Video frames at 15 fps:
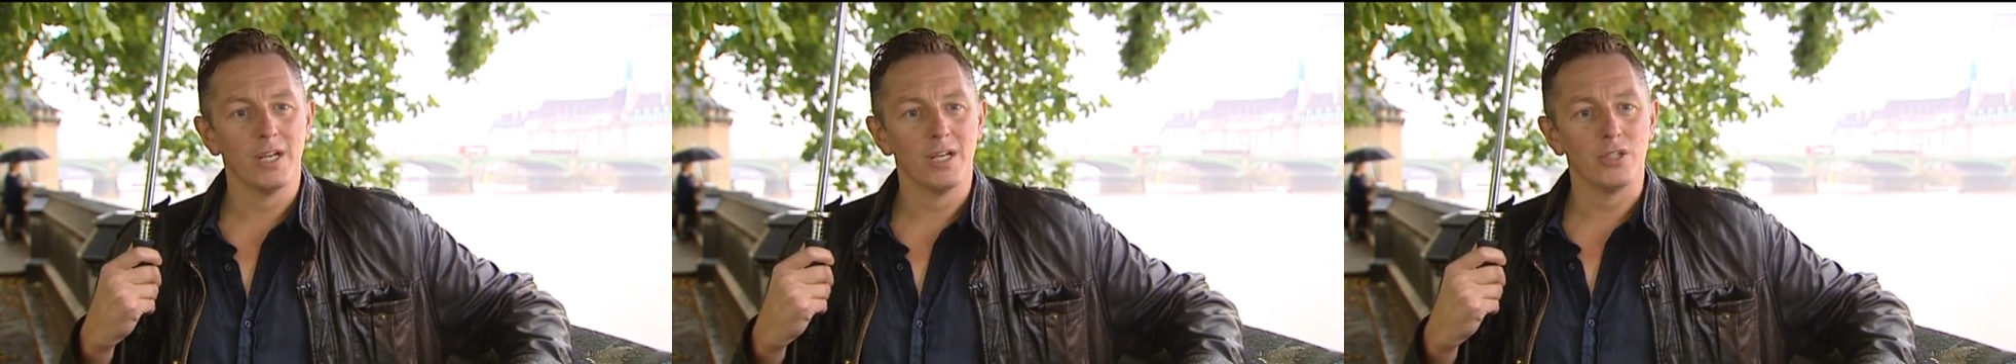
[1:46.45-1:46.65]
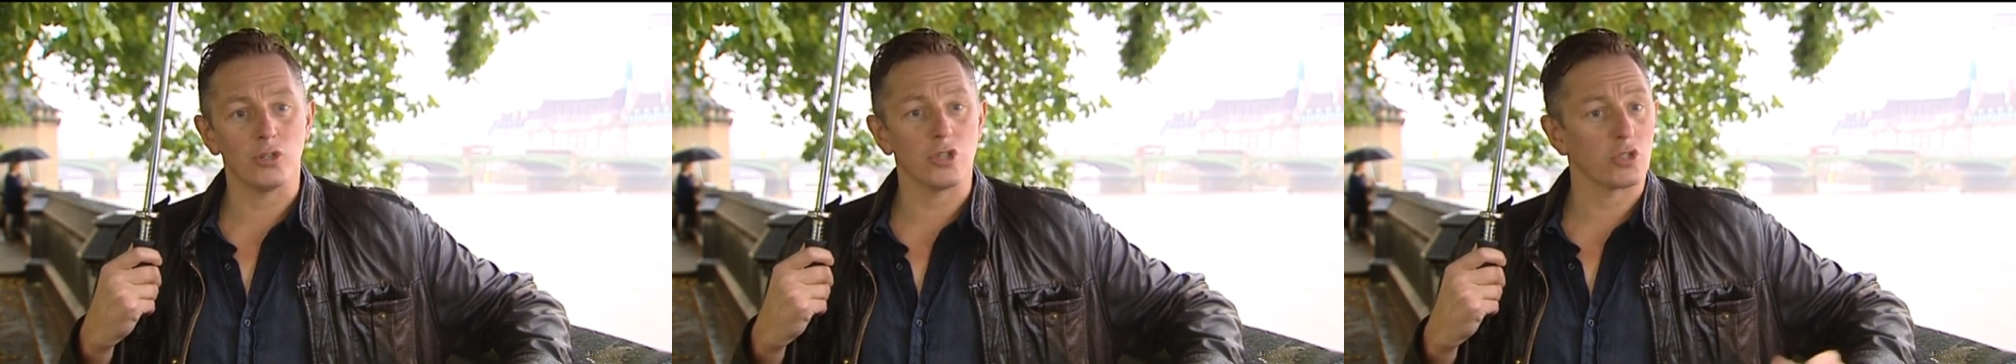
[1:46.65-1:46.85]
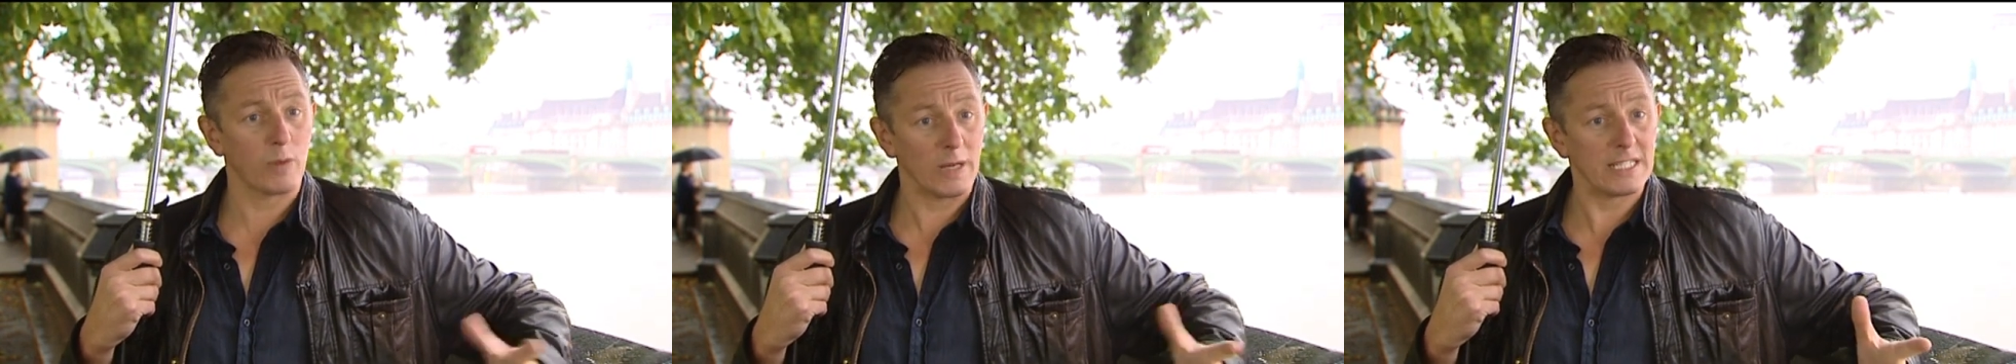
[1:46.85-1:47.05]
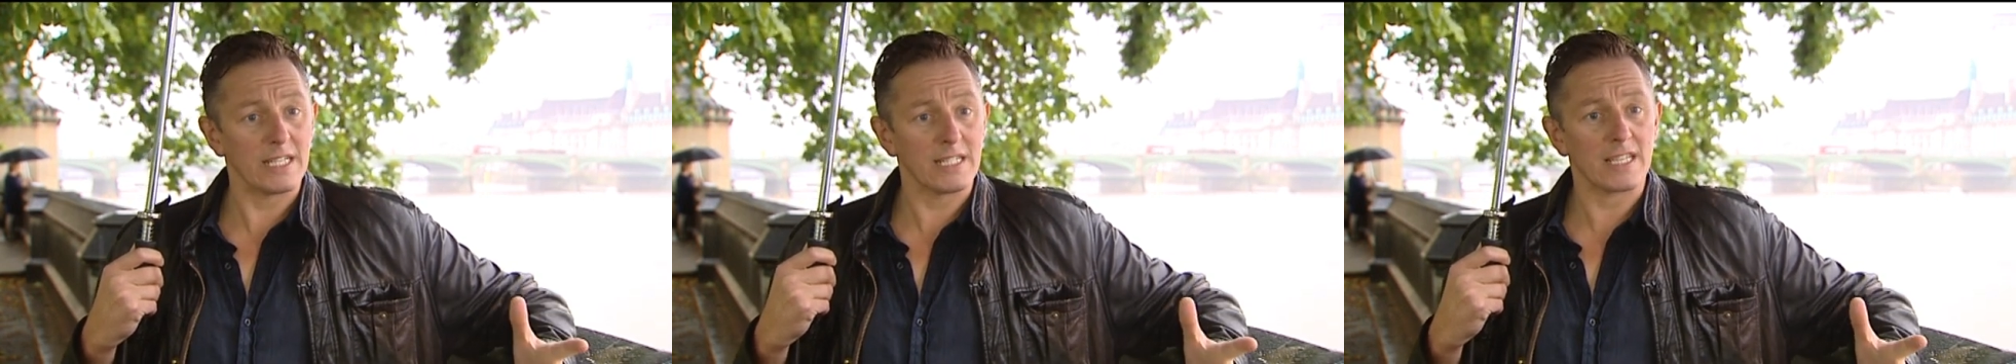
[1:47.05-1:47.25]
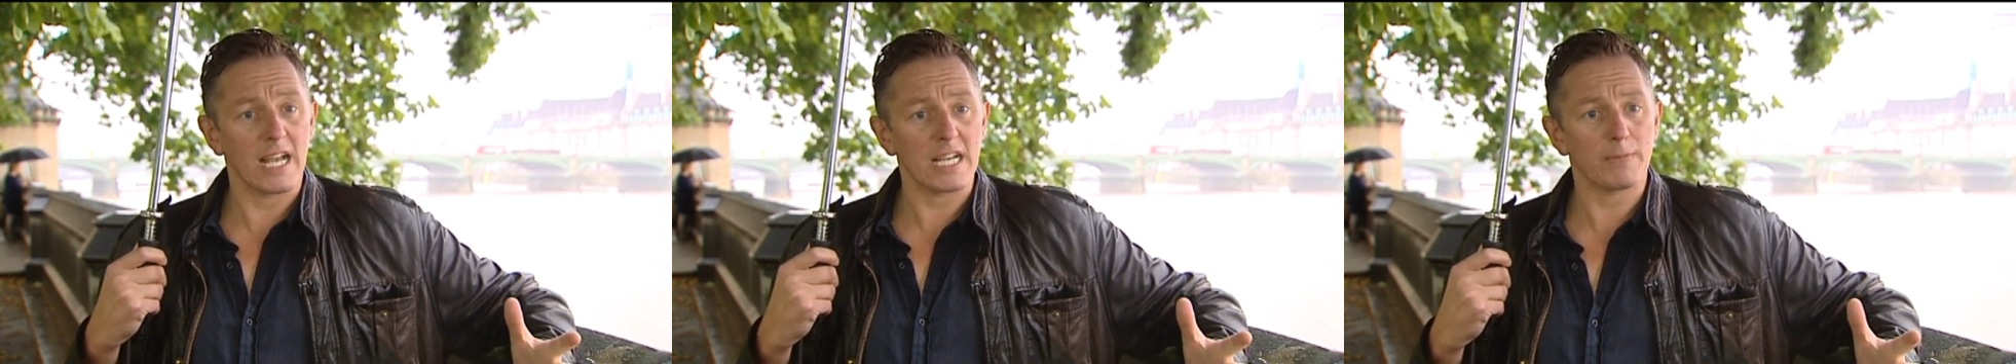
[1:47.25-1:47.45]
"You're just wasting
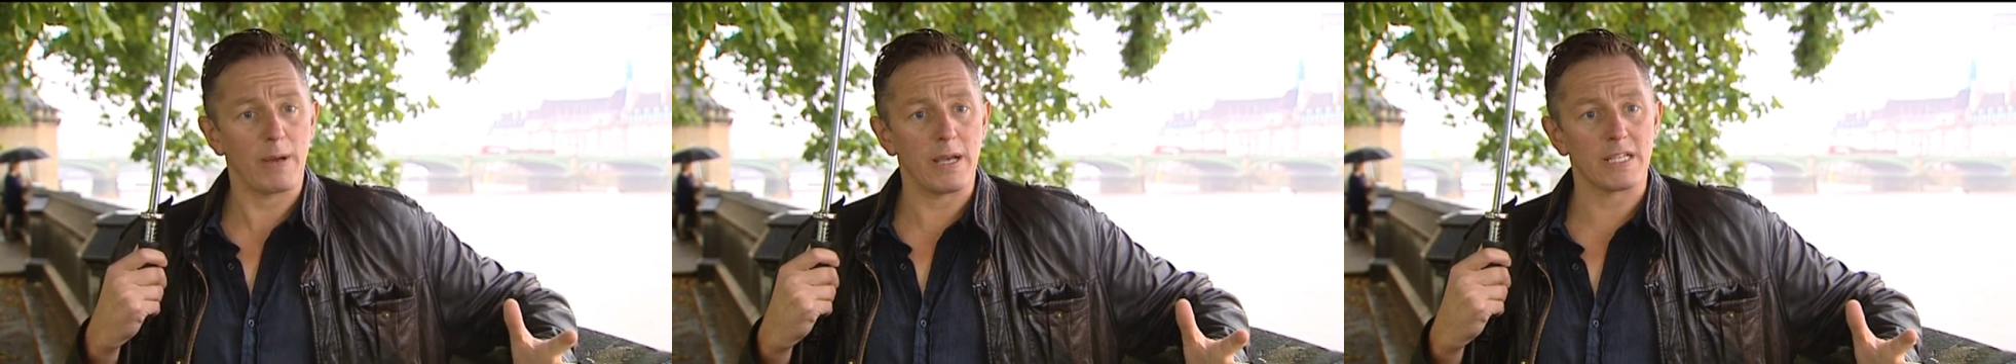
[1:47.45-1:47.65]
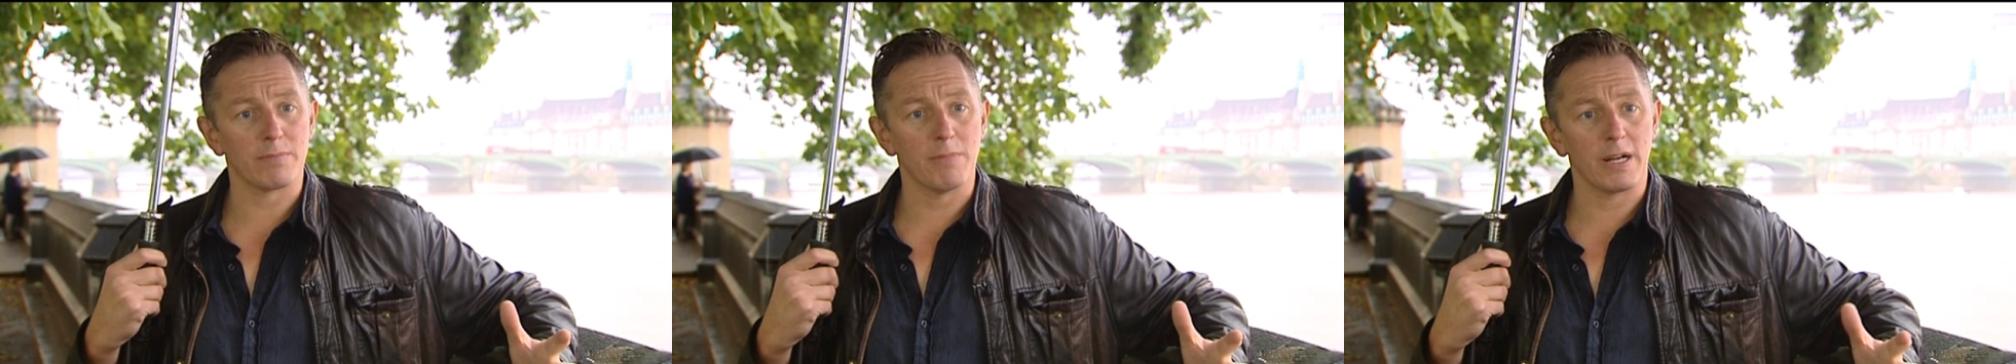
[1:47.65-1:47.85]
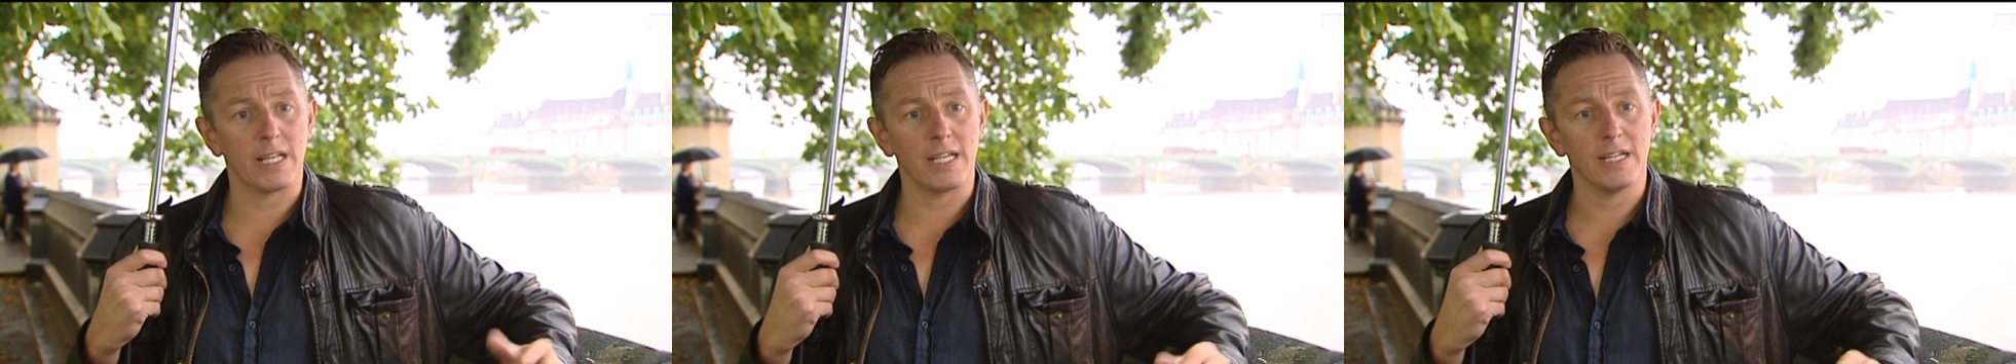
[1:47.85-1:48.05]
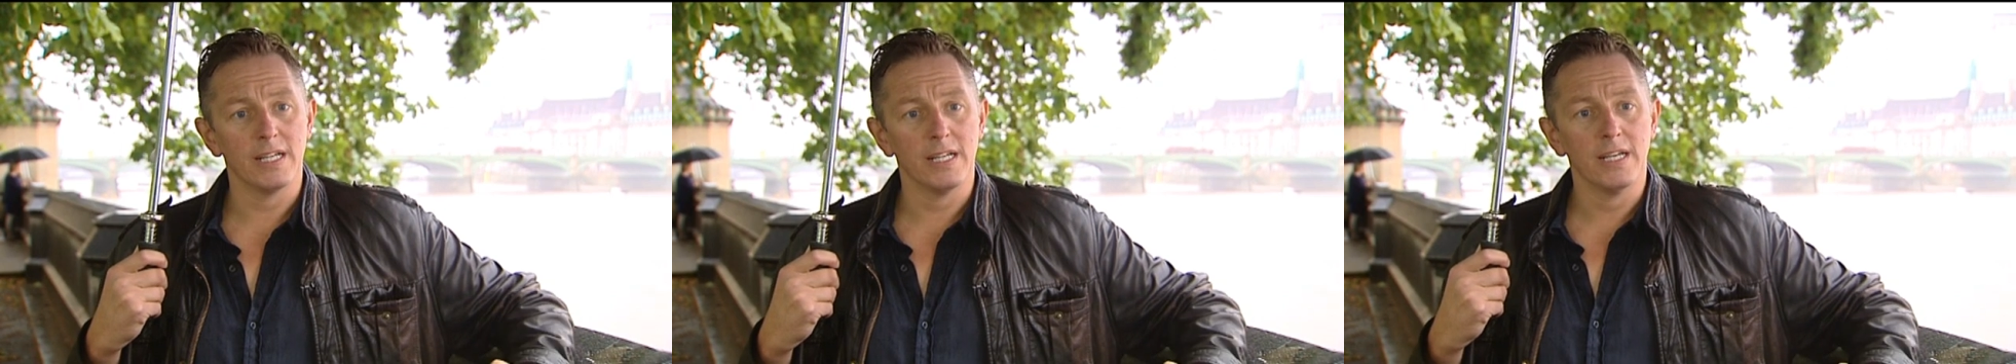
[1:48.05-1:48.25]
taxpayers' money."